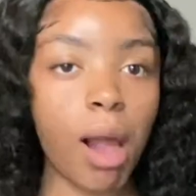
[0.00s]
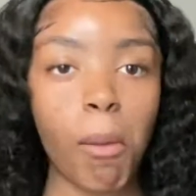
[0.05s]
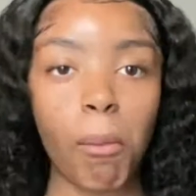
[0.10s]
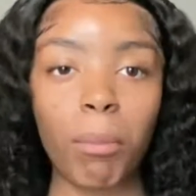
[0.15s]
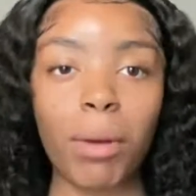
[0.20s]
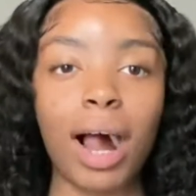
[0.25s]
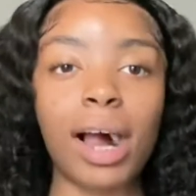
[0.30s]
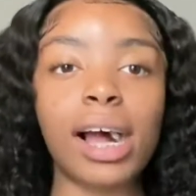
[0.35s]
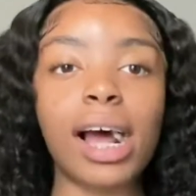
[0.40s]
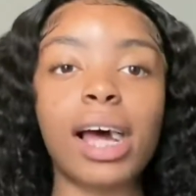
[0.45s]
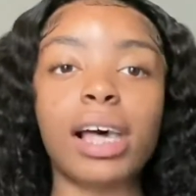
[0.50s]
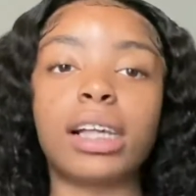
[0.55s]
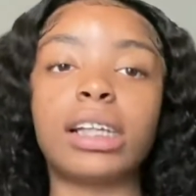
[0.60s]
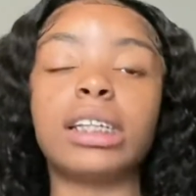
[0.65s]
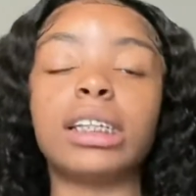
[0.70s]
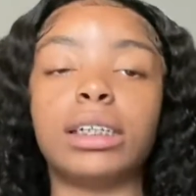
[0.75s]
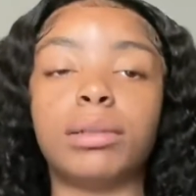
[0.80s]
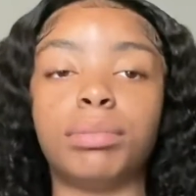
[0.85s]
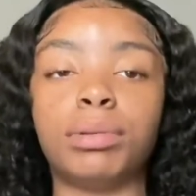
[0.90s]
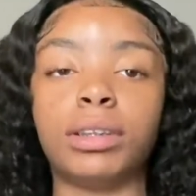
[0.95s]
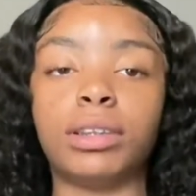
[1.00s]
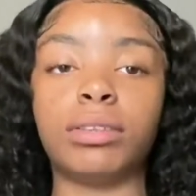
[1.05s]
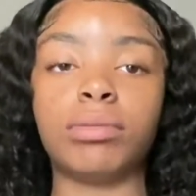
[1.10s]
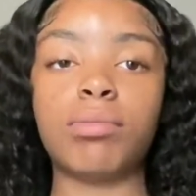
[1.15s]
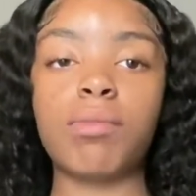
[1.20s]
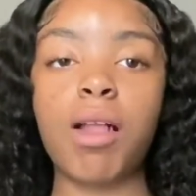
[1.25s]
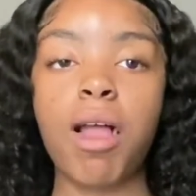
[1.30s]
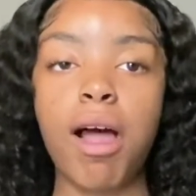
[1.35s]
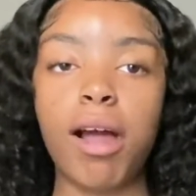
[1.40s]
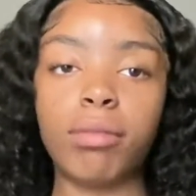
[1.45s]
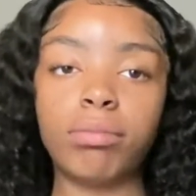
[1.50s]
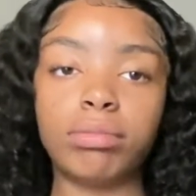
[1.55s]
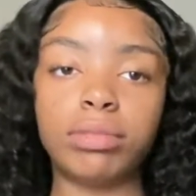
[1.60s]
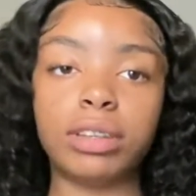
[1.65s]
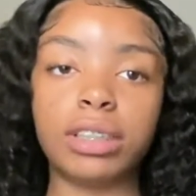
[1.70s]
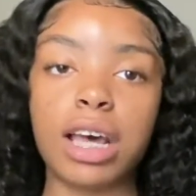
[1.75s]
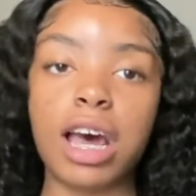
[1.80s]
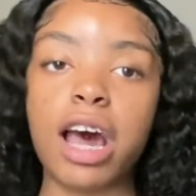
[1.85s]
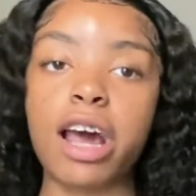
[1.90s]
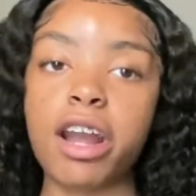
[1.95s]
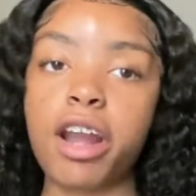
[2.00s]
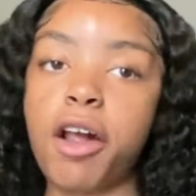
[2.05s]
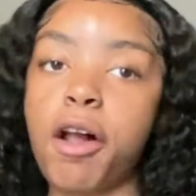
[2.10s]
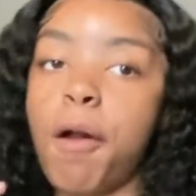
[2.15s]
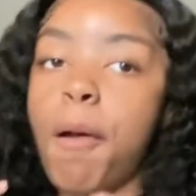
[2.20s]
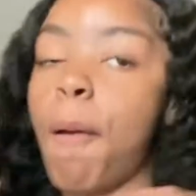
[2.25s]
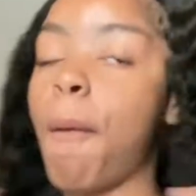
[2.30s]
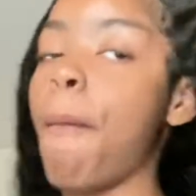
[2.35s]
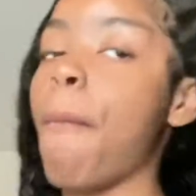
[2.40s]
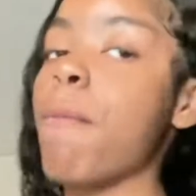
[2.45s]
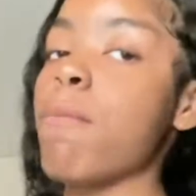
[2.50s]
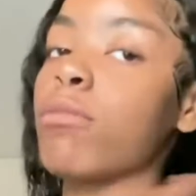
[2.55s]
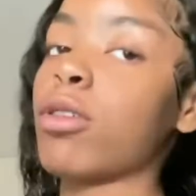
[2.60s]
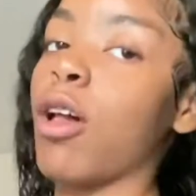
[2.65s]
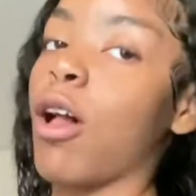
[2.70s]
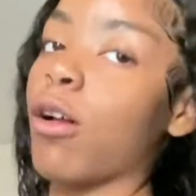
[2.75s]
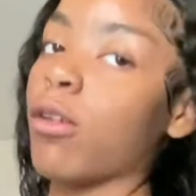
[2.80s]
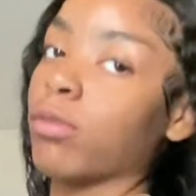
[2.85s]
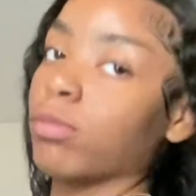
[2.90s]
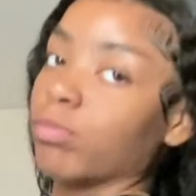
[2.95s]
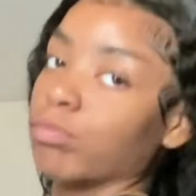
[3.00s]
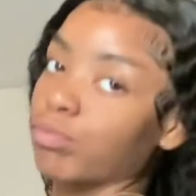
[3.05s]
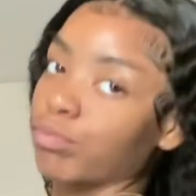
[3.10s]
but I got clips to add in. So